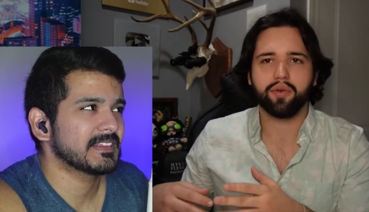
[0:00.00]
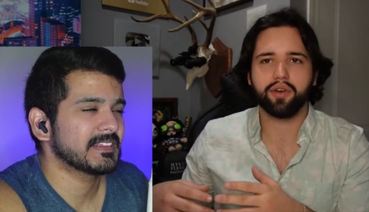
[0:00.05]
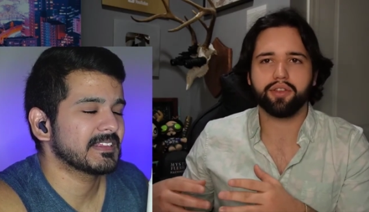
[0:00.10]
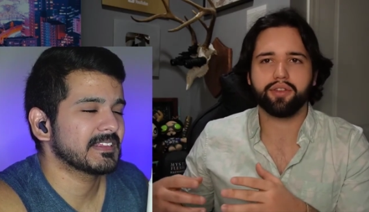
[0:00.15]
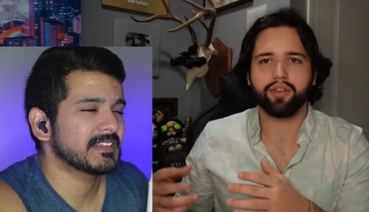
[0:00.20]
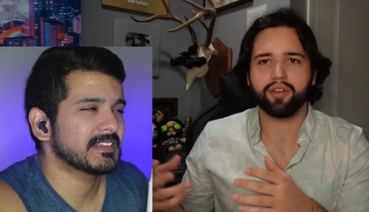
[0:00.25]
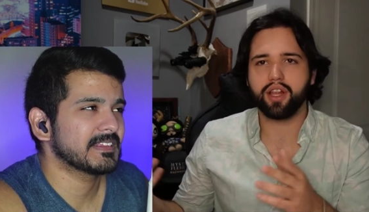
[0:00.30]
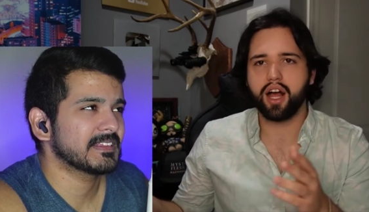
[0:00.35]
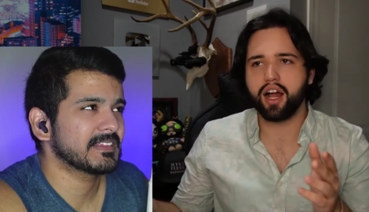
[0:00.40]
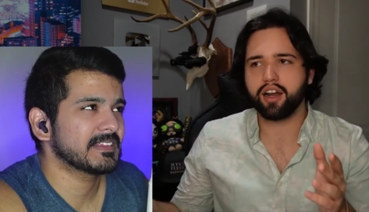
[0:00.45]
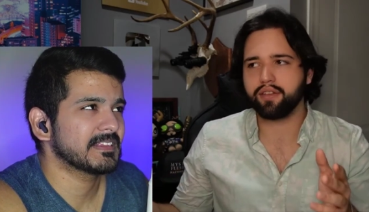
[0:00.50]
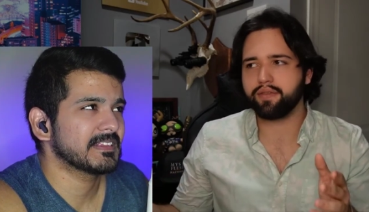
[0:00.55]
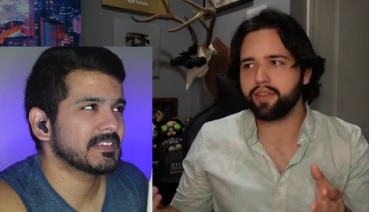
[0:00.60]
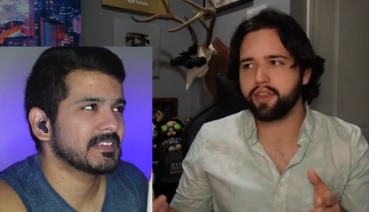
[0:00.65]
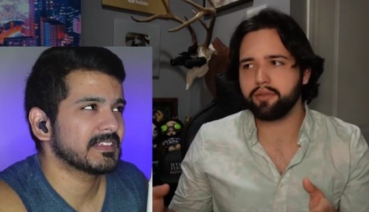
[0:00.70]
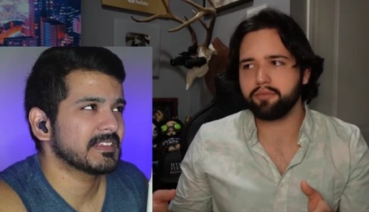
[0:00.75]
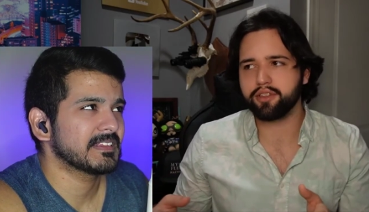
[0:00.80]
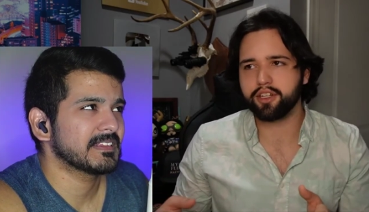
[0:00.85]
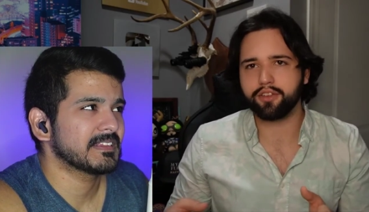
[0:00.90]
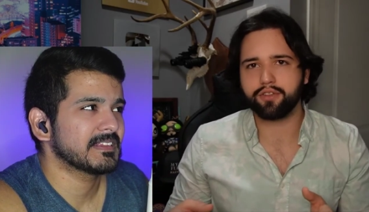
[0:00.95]
Speaker 1: with a lot
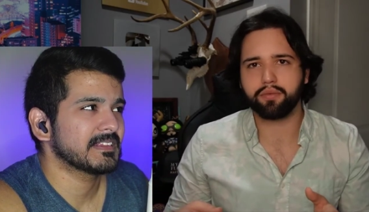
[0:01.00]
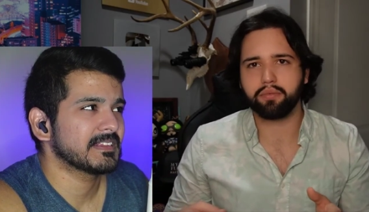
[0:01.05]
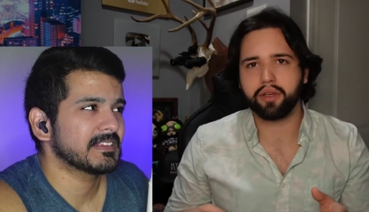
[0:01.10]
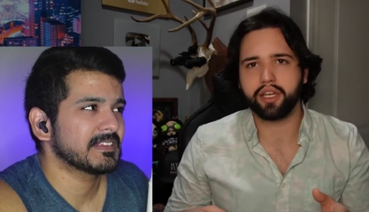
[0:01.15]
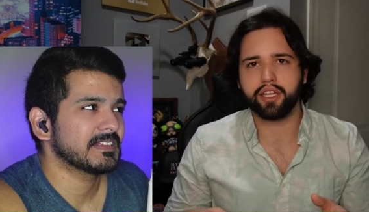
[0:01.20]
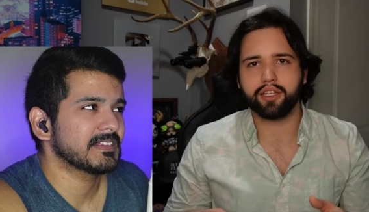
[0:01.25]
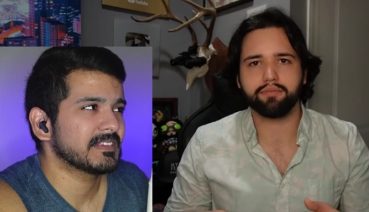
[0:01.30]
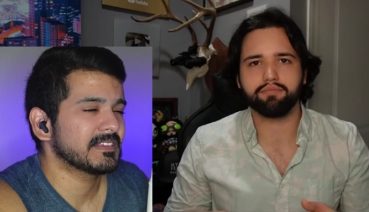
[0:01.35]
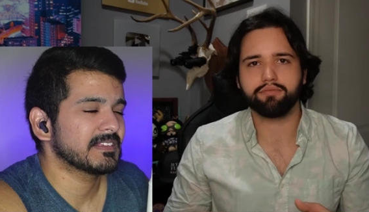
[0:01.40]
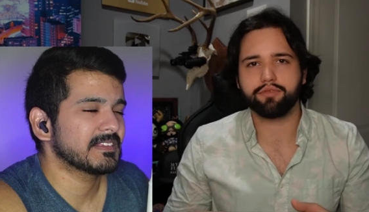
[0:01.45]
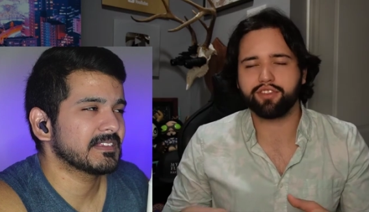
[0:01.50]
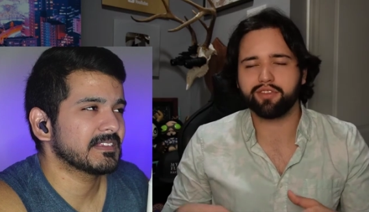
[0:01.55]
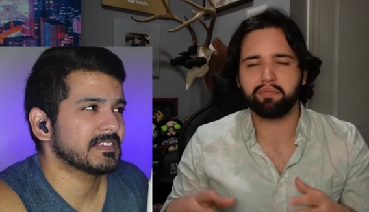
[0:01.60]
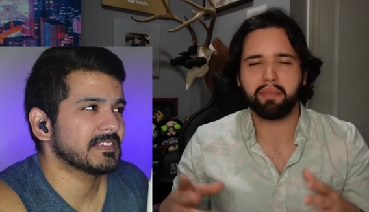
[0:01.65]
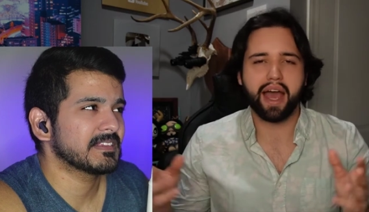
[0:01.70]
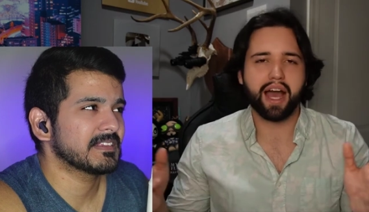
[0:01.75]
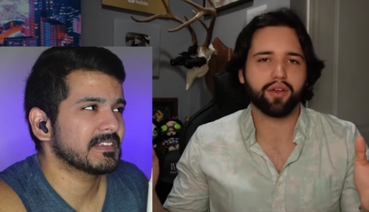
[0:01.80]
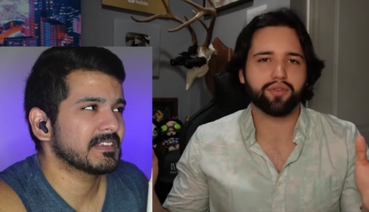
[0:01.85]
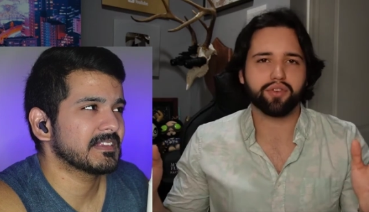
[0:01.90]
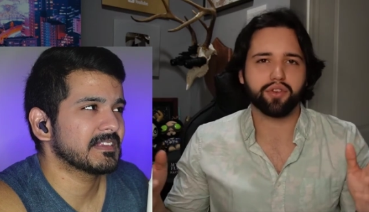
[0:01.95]
of them just being
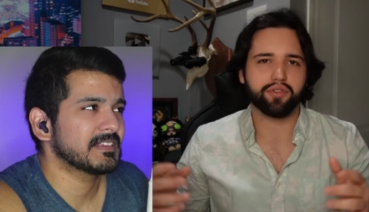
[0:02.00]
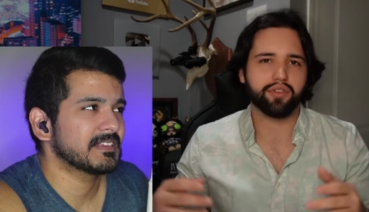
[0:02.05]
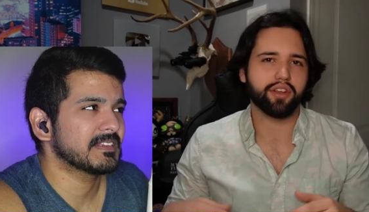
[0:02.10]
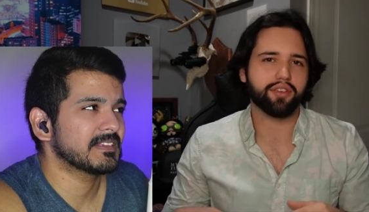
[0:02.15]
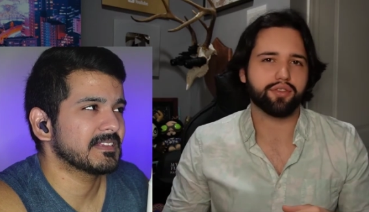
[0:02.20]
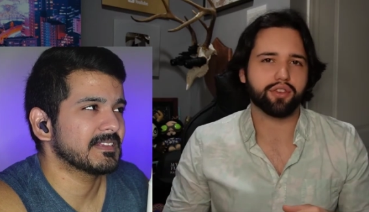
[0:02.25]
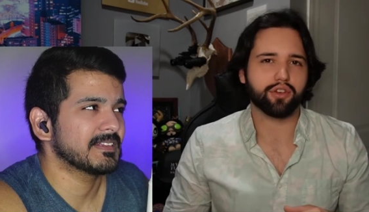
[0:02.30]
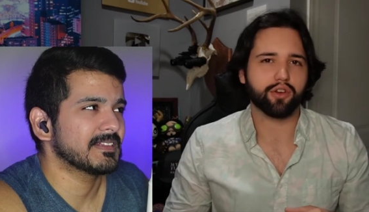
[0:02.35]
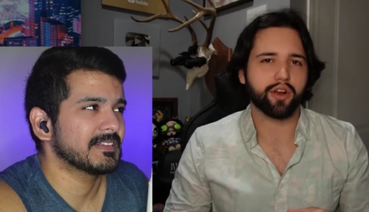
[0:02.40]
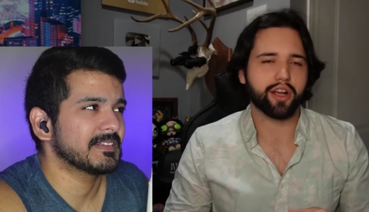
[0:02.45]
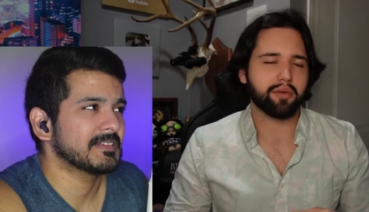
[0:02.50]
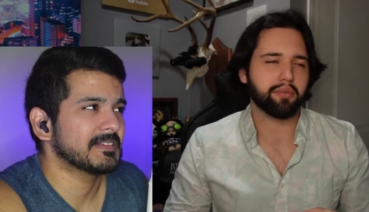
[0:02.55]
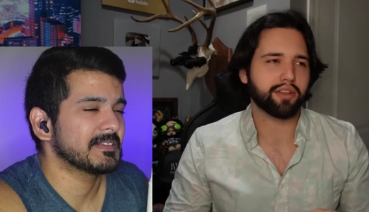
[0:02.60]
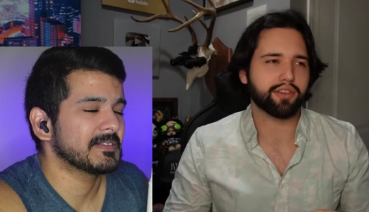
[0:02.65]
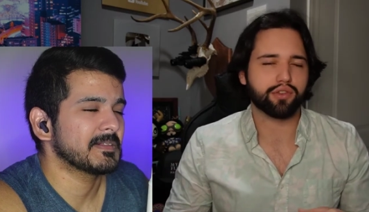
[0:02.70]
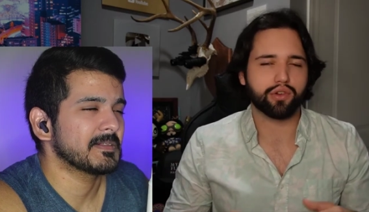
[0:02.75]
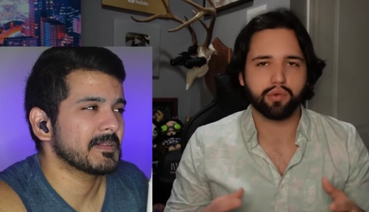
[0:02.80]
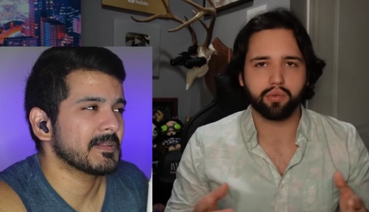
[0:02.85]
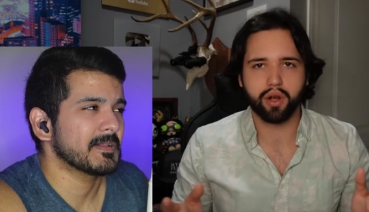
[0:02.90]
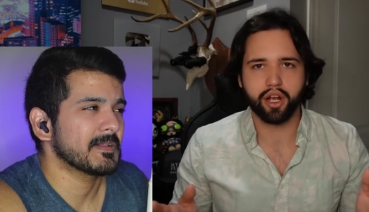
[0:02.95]
spousal
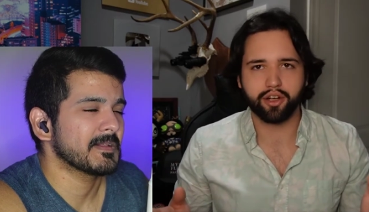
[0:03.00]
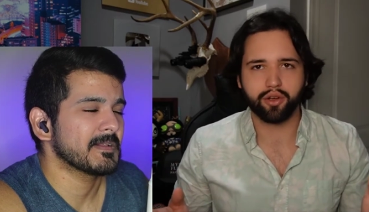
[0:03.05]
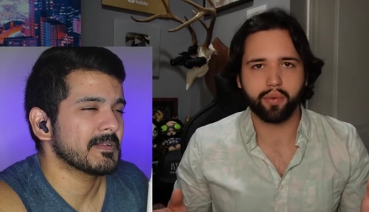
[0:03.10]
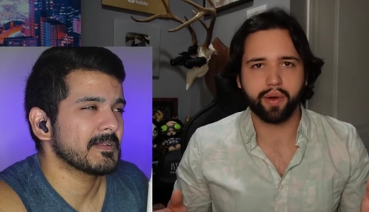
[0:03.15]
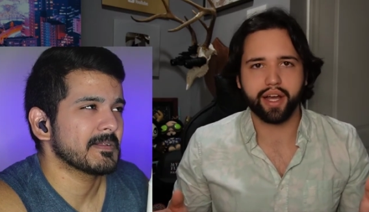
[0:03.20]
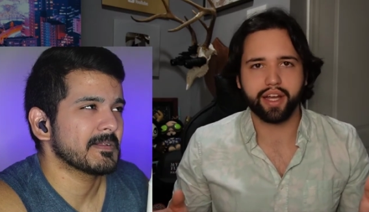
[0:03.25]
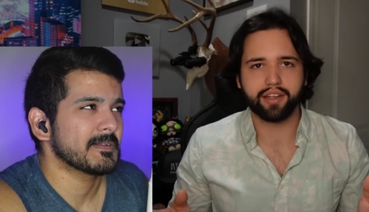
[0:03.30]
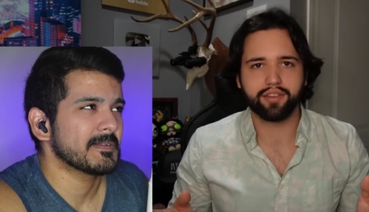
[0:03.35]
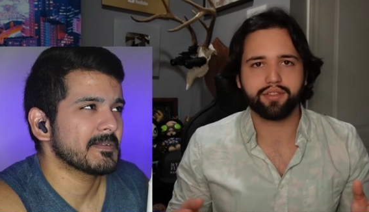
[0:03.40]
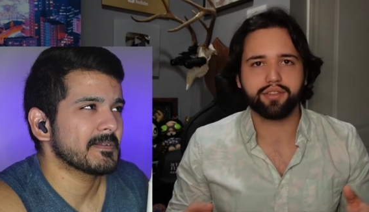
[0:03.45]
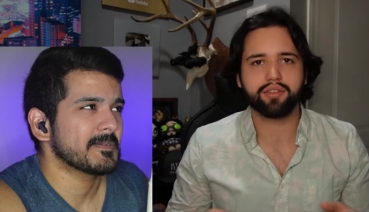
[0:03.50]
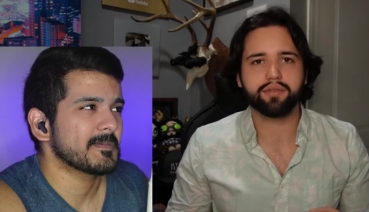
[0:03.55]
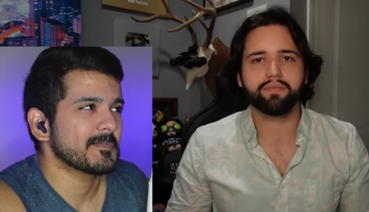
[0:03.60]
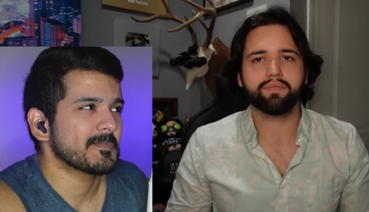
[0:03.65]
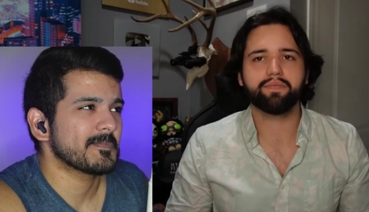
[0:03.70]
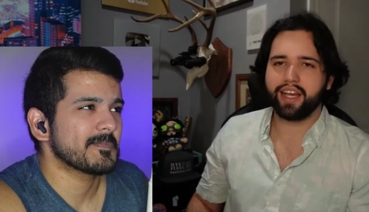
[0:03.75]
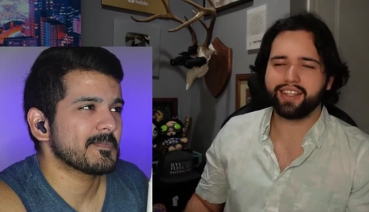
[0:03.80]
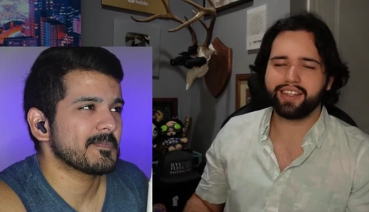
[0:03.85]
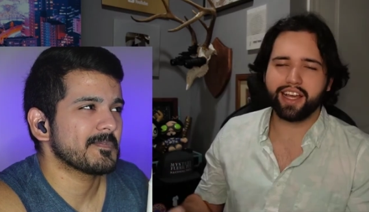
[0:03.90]
disagreements or runaways.